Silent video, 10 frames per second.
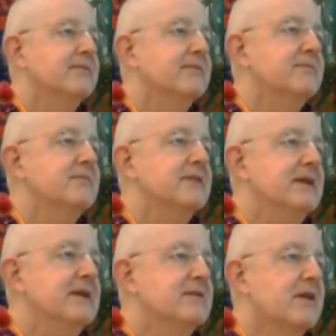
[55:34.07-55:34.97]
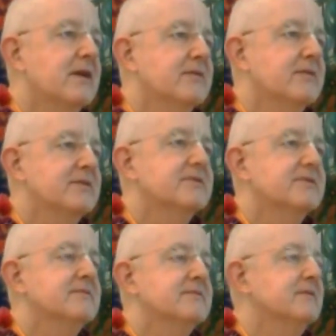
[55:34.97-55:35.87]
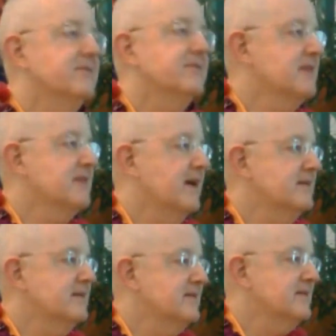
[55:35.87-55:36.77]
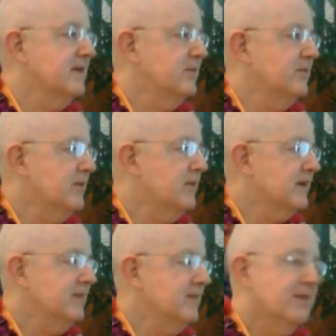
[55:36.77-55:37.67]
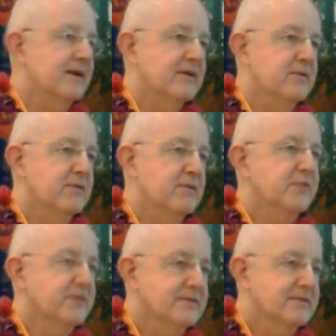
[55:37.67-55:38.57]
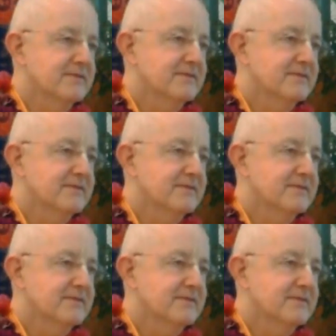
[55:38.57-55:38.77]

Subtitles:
the lead dog would lift his head, hear me walking by, and go woof.